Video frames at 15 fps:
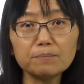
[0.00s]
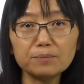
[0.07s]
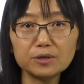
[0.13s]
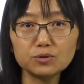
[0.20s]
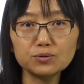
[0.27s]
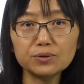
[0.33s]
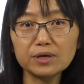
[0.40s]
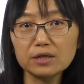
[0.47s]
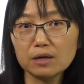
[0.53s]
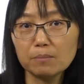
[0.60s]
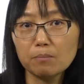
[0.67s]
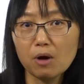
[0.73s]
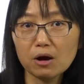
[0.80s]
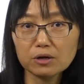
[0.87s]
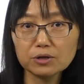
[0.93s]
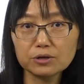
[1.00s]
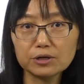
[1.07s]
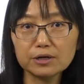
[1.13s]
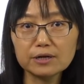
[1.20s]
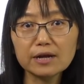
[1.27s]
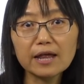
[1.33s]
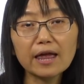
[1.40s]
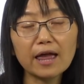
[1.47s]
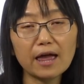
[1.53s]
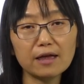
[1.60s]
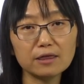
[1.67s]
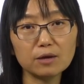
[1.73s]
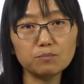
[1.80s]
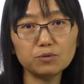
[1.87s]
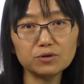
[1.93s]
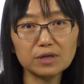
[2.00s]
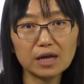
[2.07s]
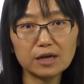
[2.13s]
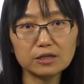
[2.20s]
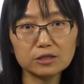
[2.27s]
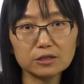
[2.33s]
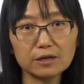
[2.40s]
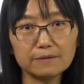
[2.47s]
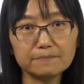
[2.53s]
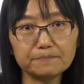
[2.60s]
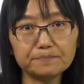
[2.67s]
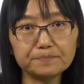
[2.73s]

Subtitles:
between the marker and the mutation.